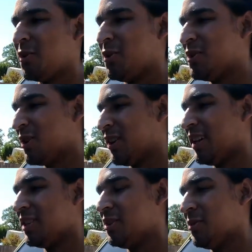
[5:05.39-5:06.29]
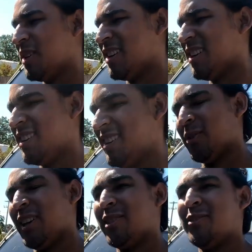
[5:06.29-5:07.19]
Or you took it like to a, uh,
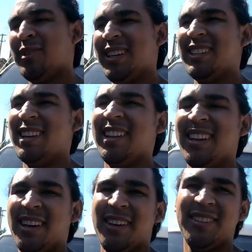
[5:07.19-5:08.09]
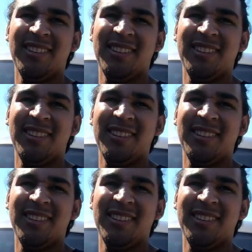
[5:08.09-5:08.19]
or like they're detailing it